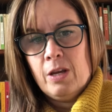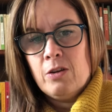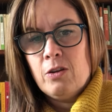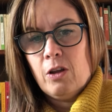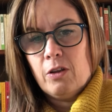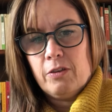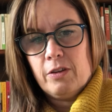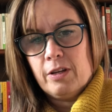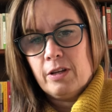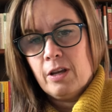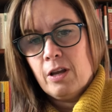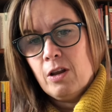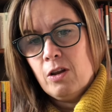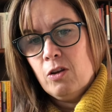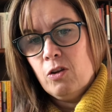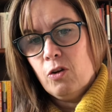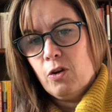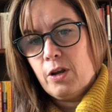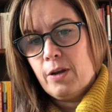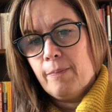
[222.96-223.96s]
Nothing.
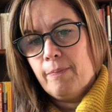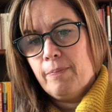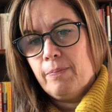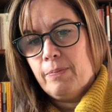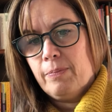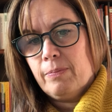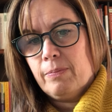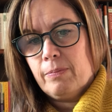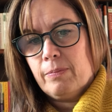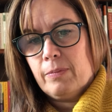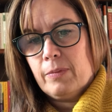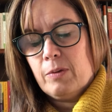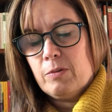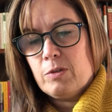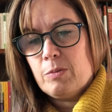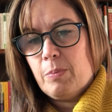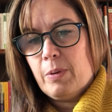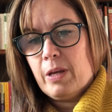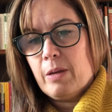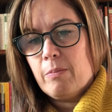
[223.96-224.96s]
Look, it
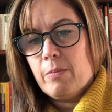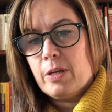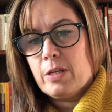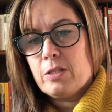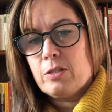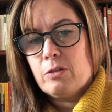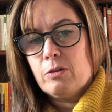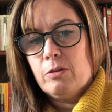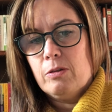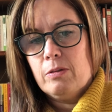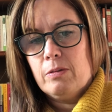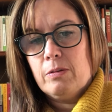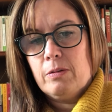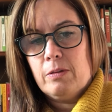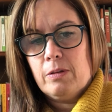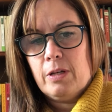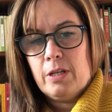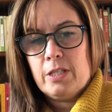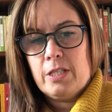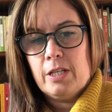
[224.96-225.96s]
was a pick and mix stall.
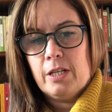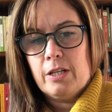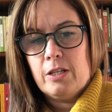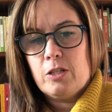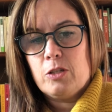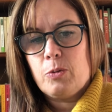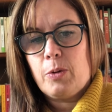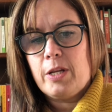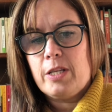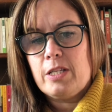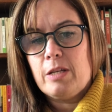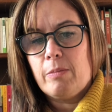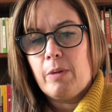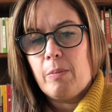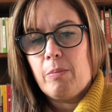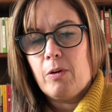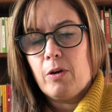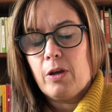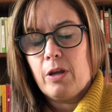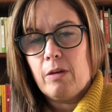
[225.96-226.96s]
I still had a 20 in
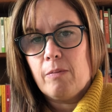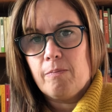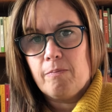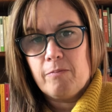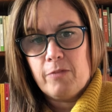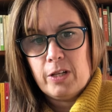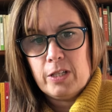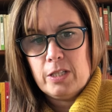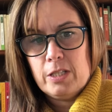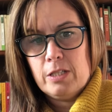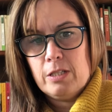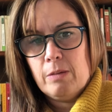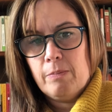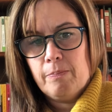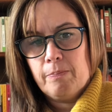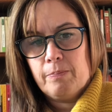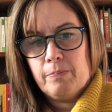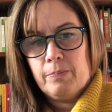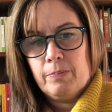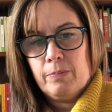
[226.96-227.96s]
my pocket. Fancy
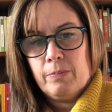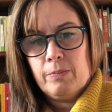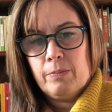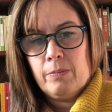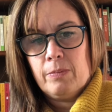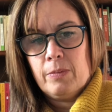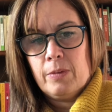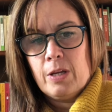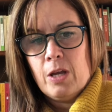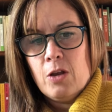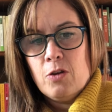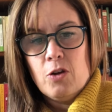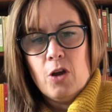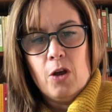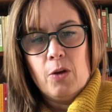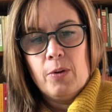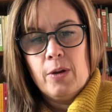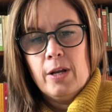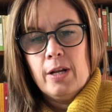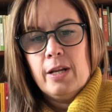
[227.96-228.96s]
some?
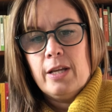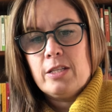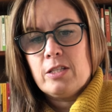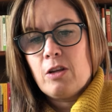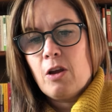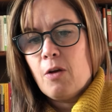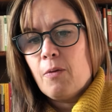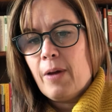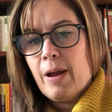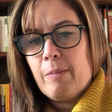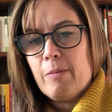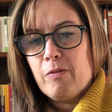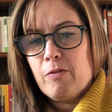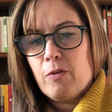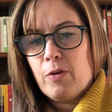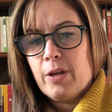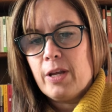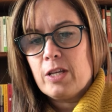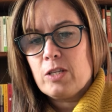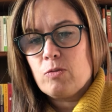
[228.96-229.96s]
No, let's go around
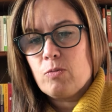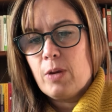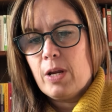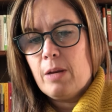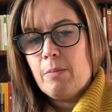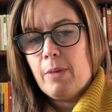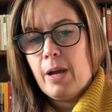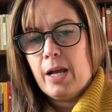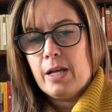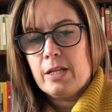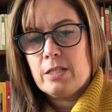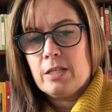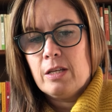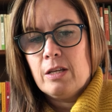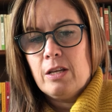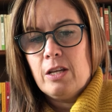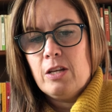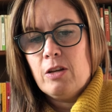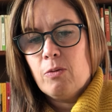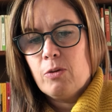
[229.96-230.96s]
before it gets really mad.
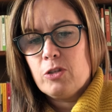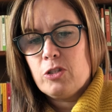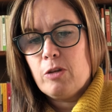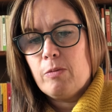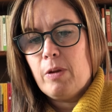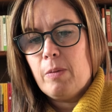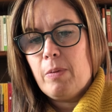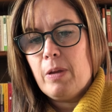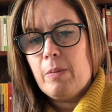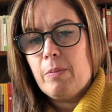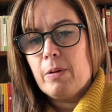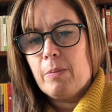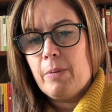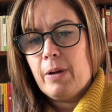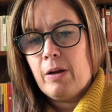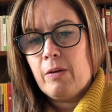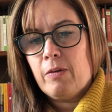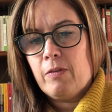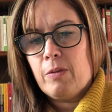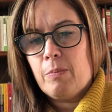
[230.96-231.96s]
You don't want too many people
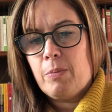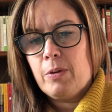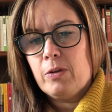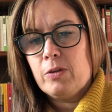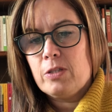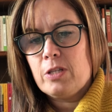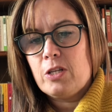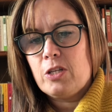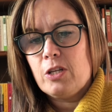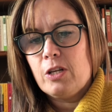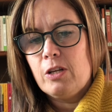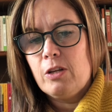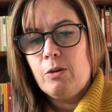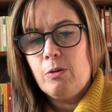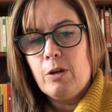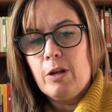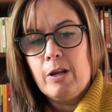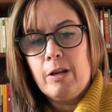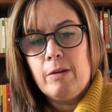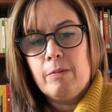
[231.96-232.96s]
about if the pill sends you
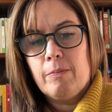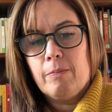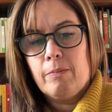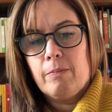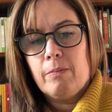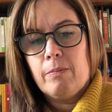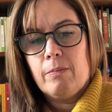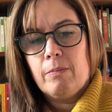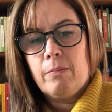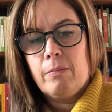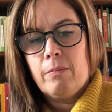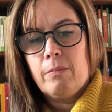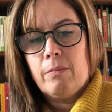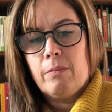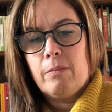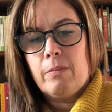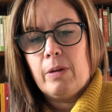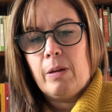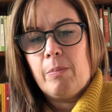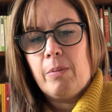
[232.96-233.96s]
loony.
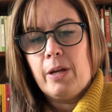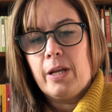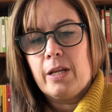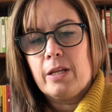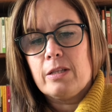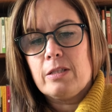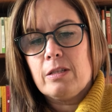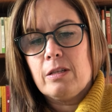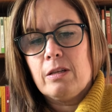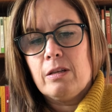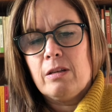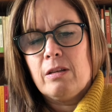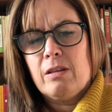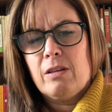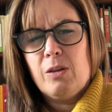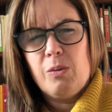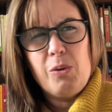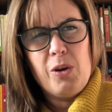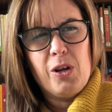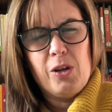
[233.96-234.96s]
I blinked.
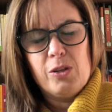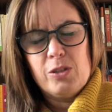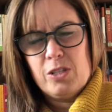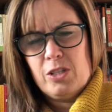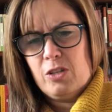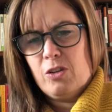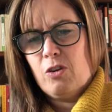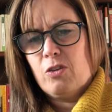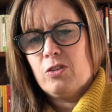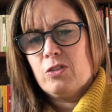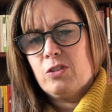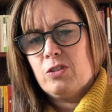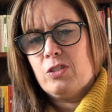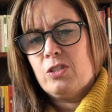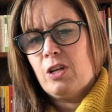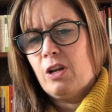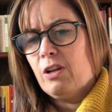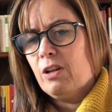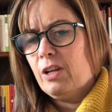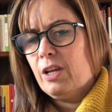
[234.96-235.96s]
The world had gone
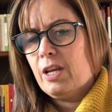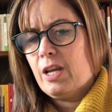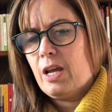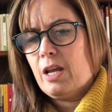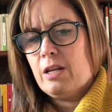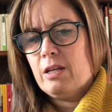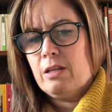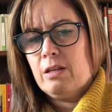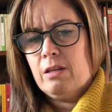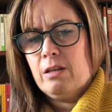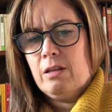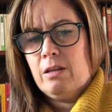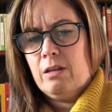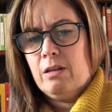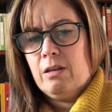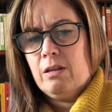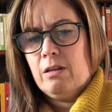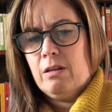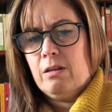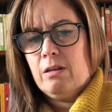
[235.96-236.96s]
dull again.
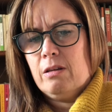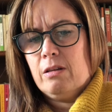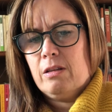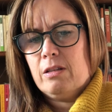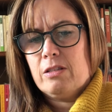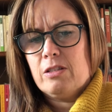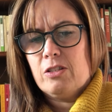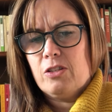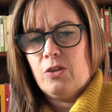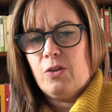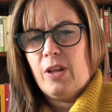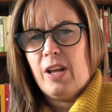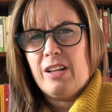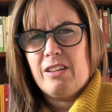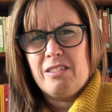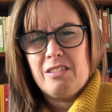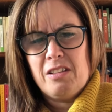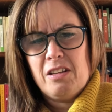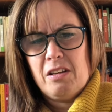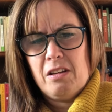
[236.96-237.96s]
Doesn't do that,
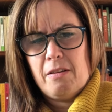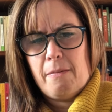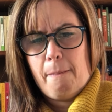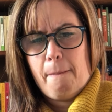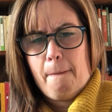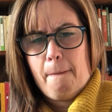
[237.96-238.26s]
does it?